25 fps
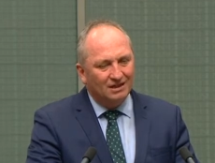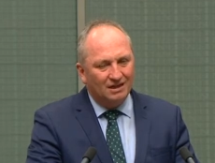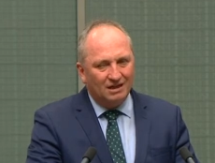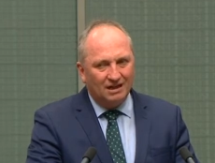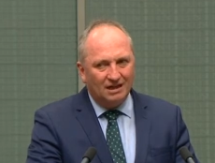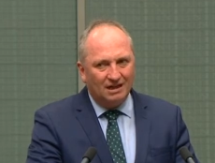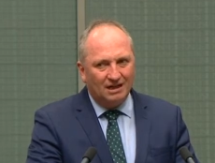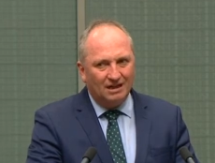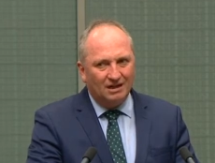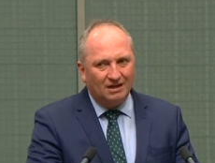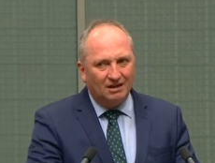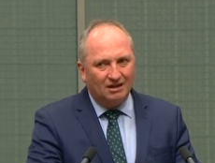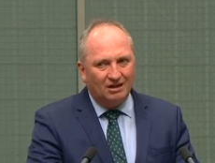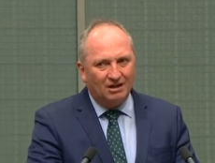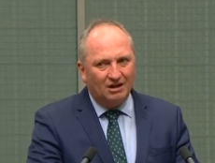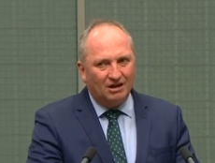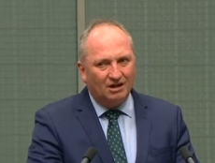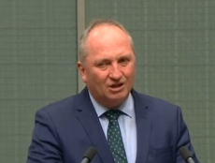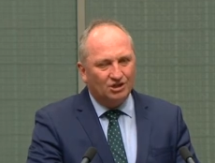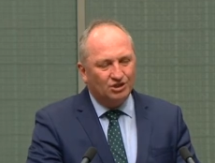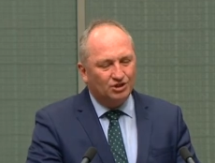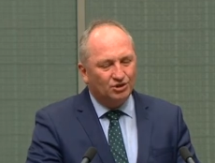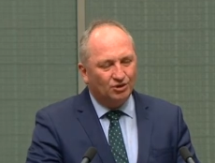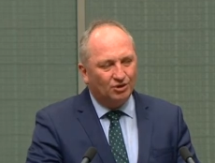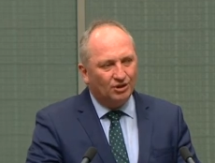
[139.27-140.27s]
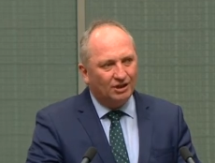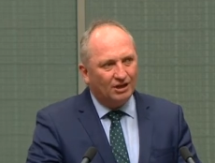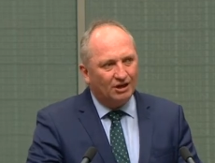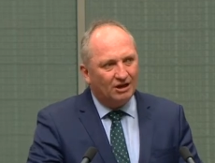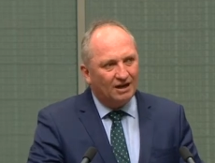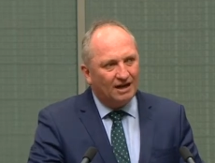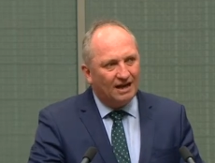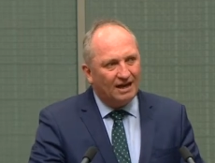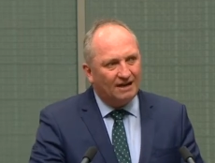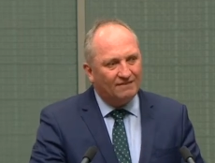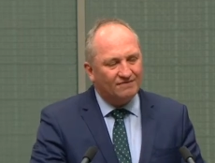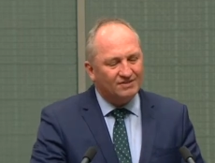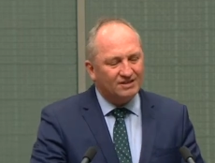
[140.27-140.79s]
Uh, surely I
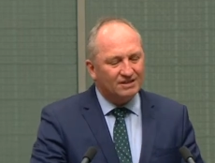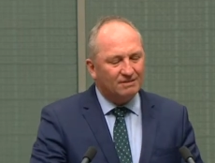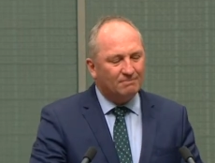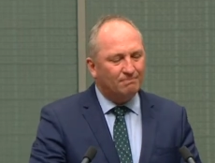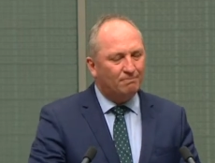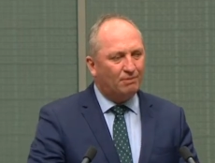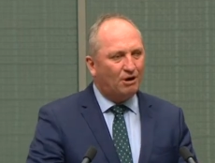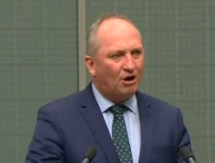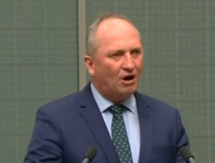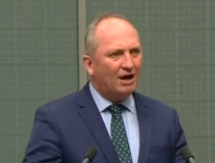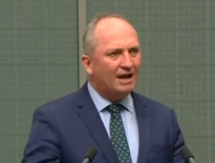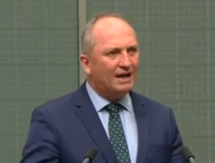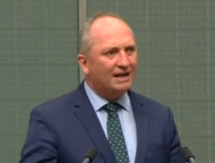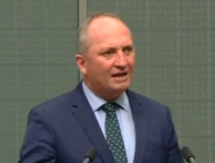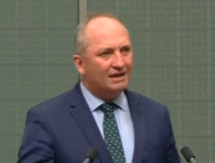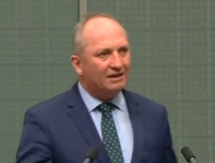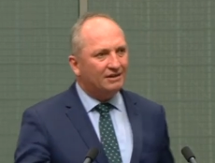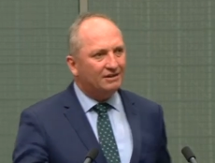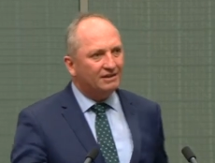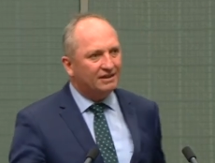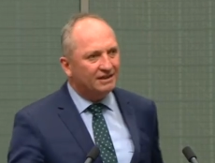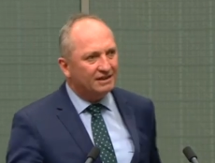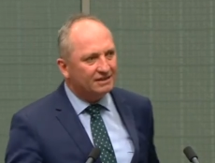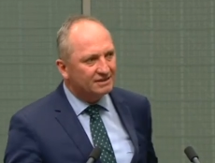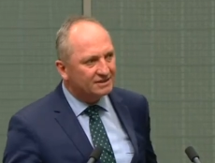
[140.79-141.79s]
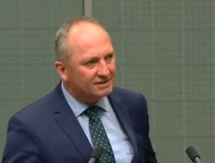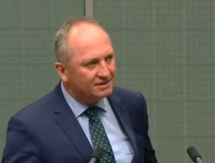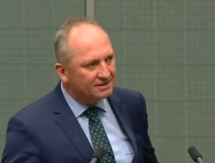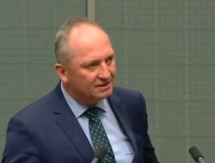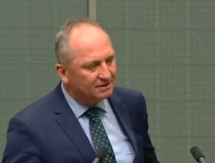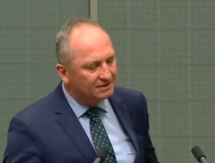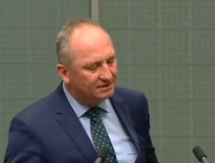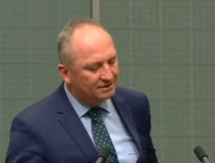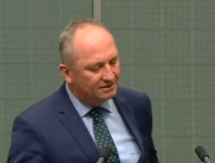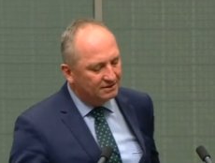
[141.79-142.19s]
have some buy in in this.